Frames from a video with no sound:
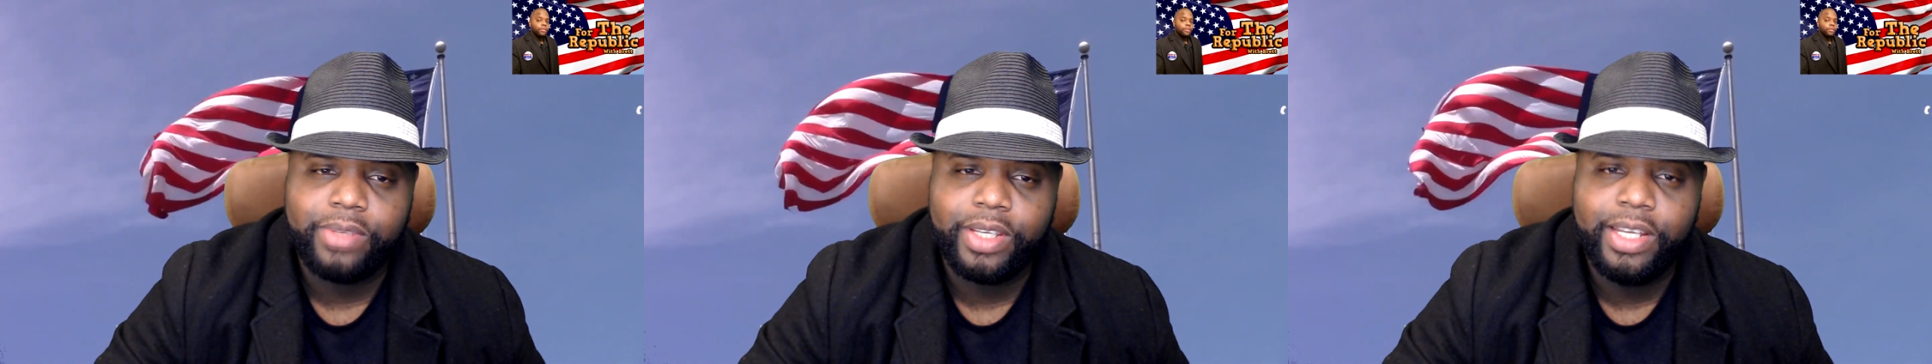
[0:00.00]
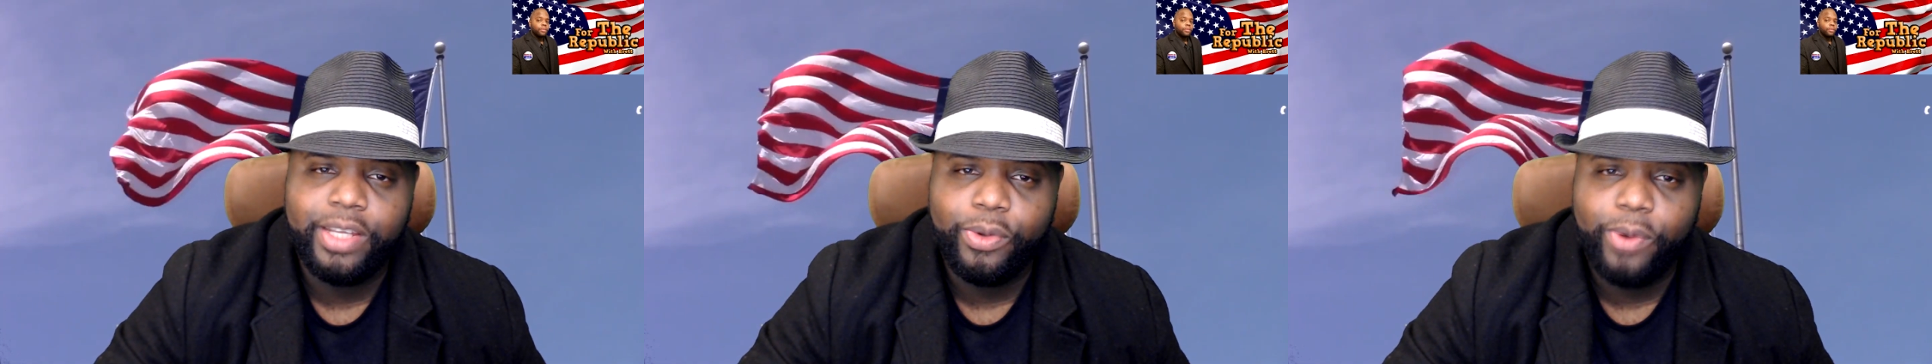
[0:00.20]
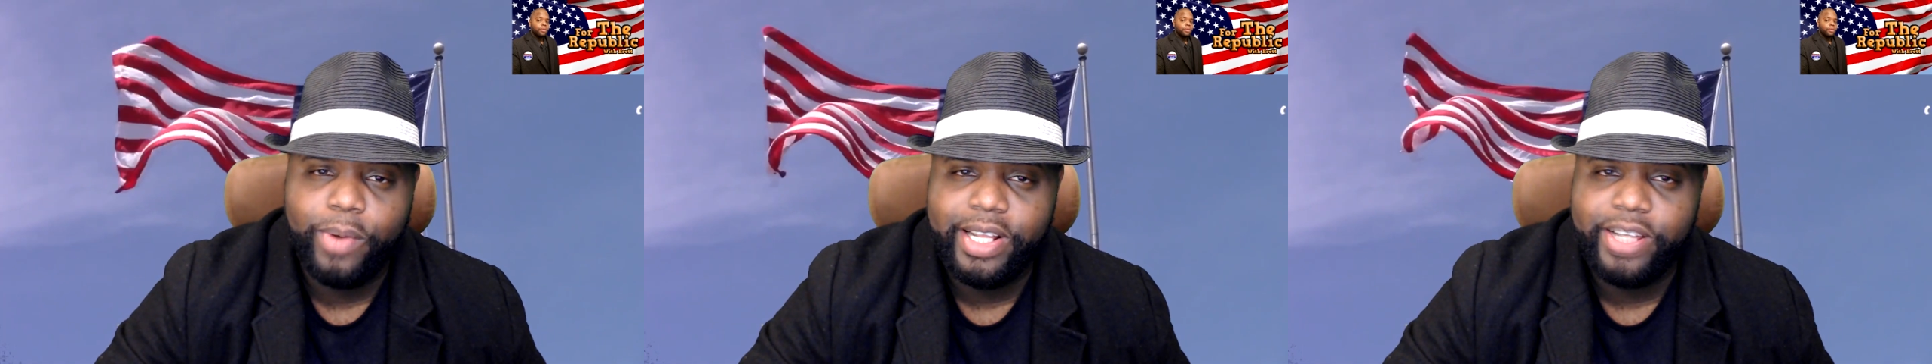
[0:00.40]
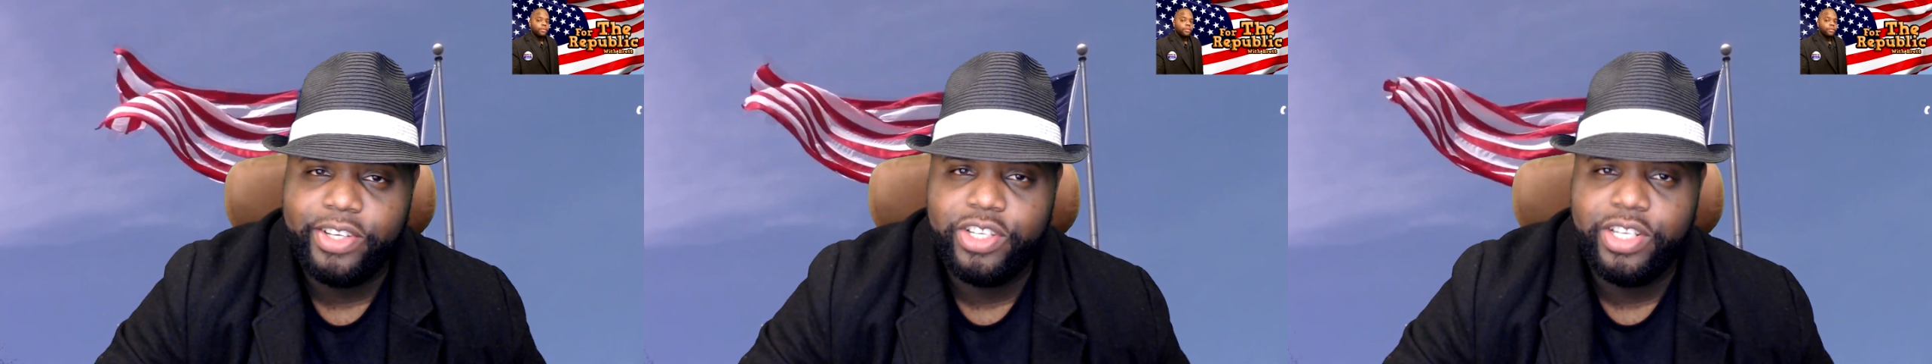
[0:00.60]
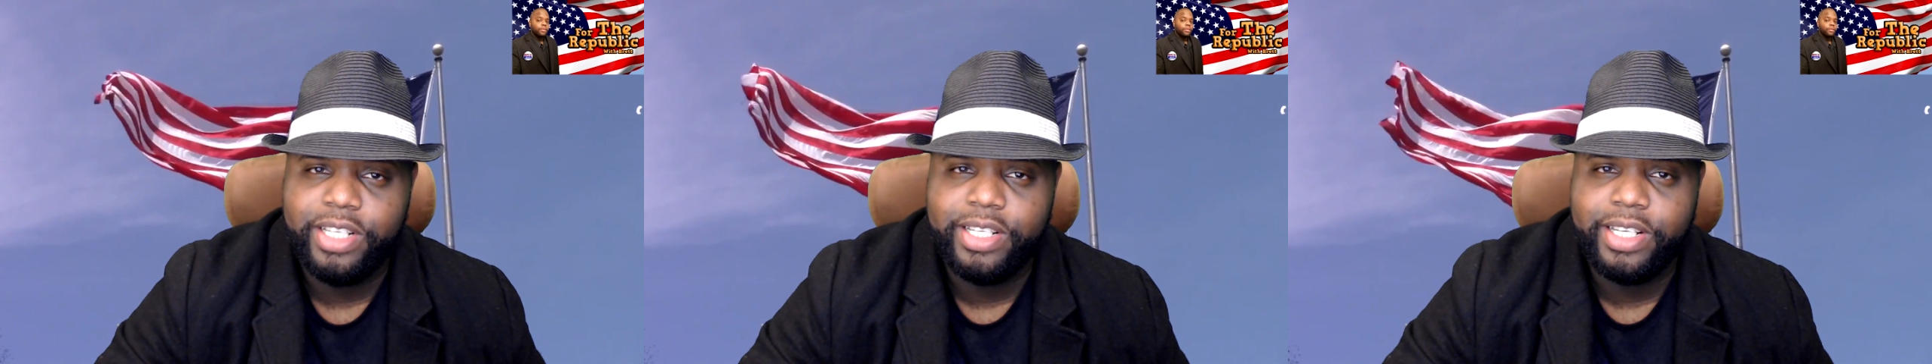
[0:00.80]
And the way that
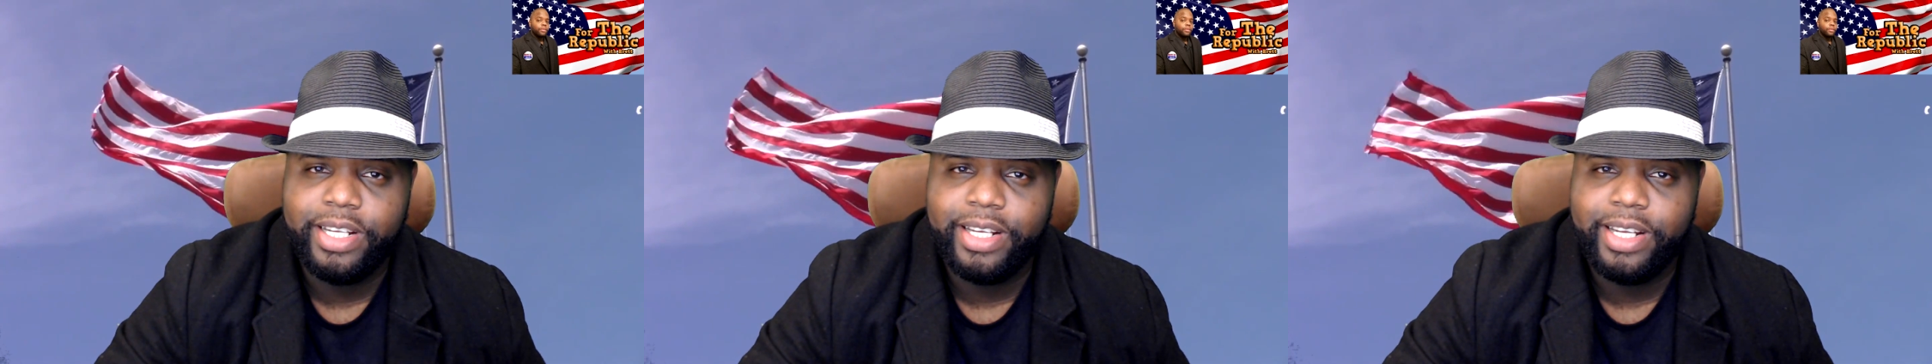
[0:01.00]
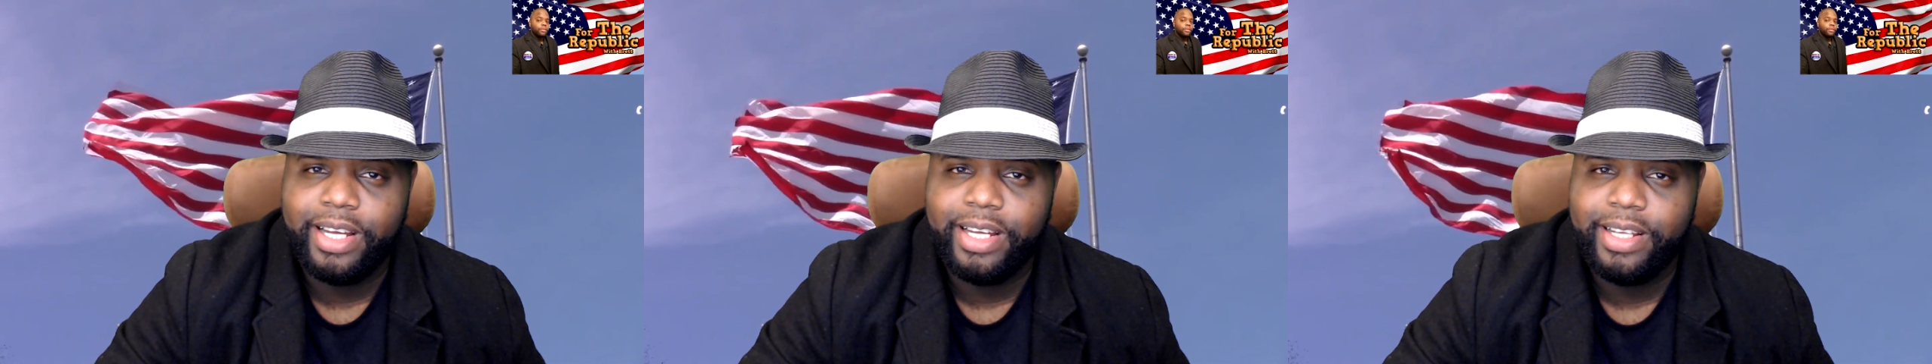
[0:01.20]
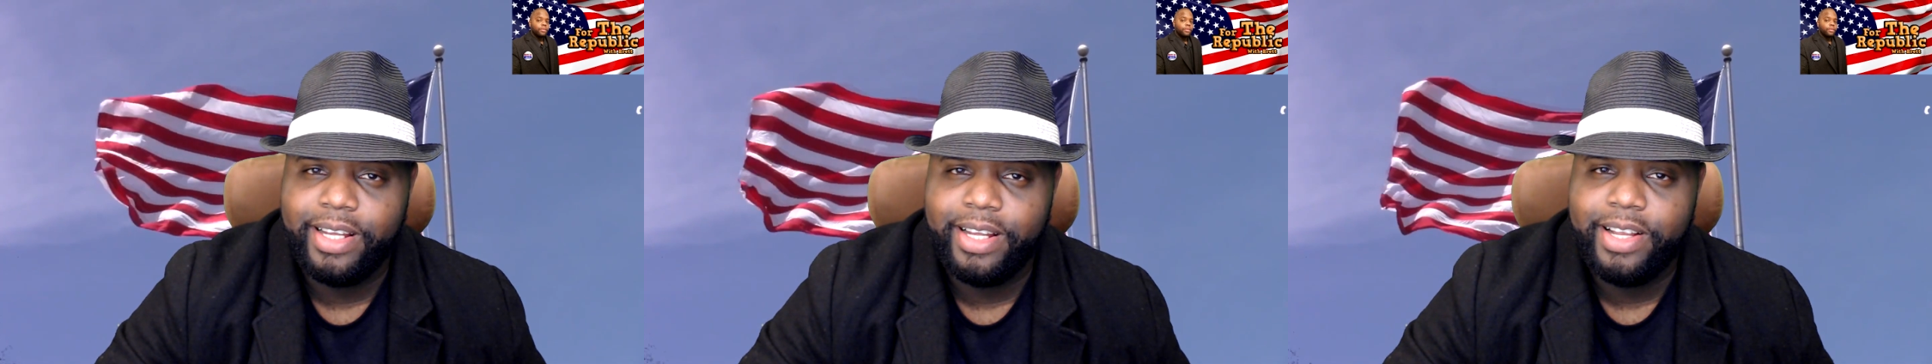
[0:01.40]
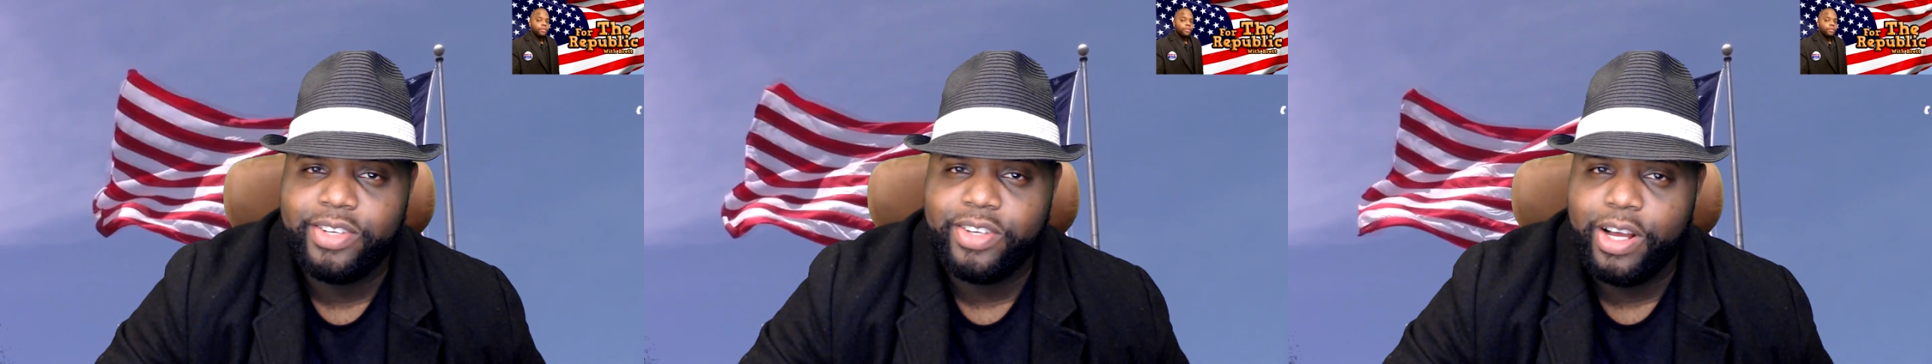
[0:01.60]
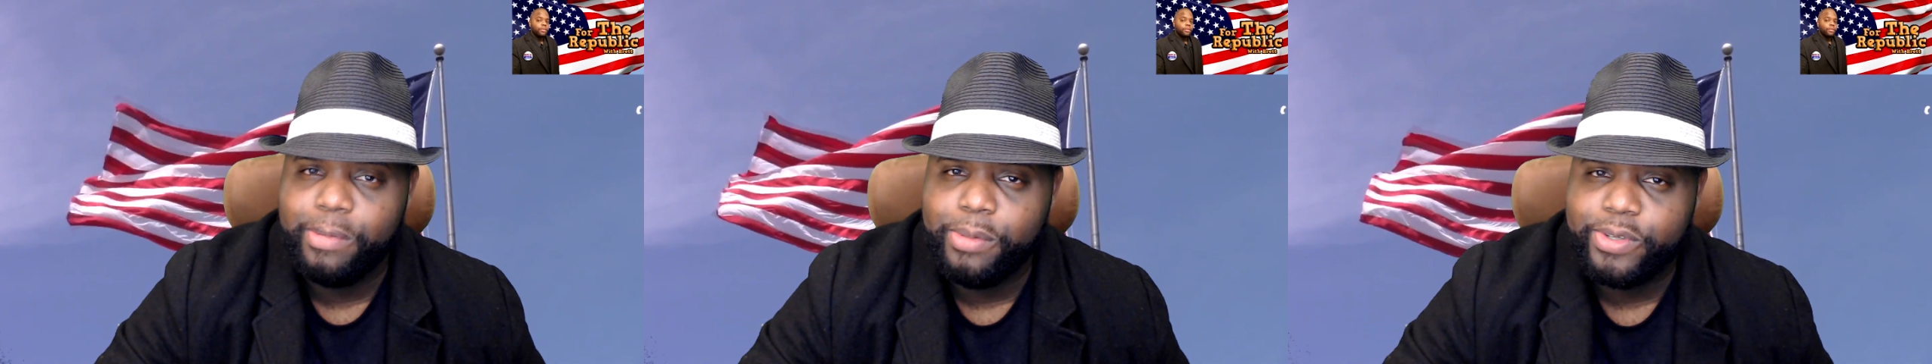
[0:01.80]
she did it
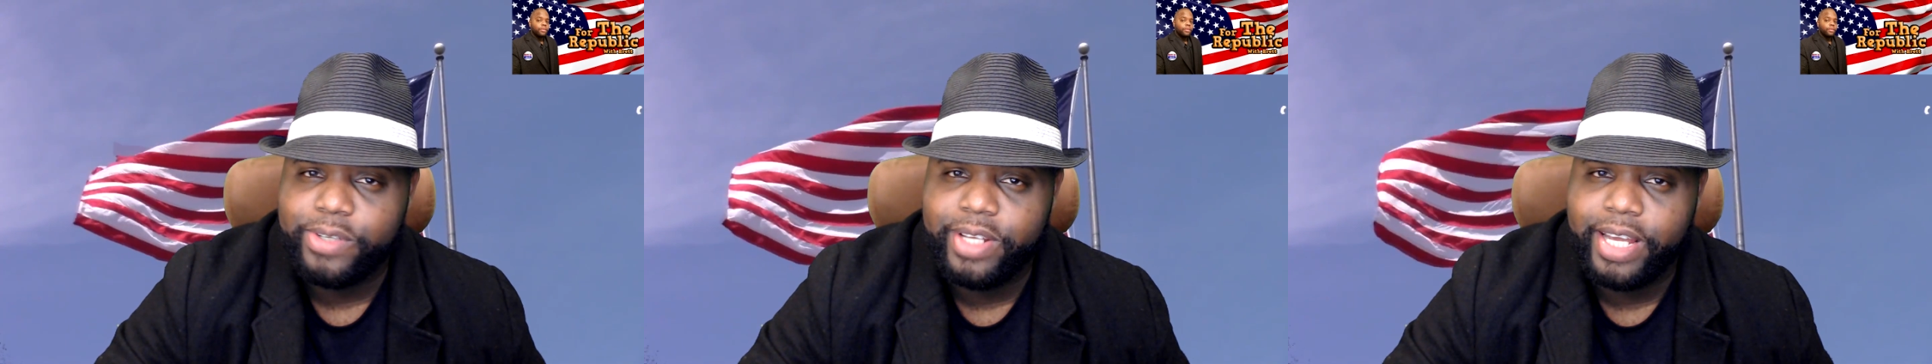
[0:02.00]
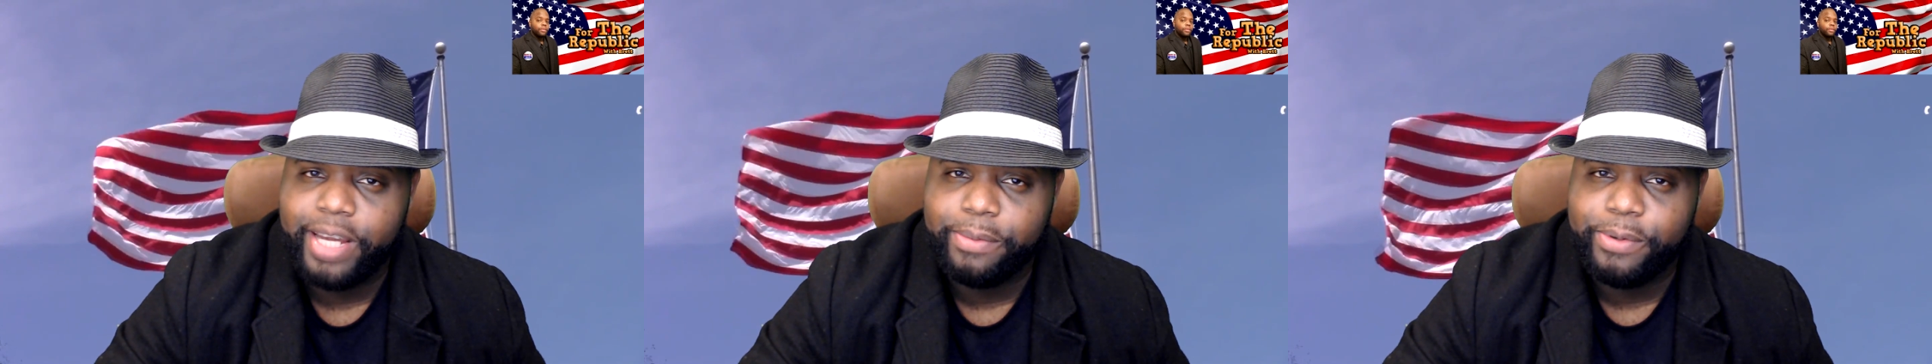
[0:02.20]
is almost like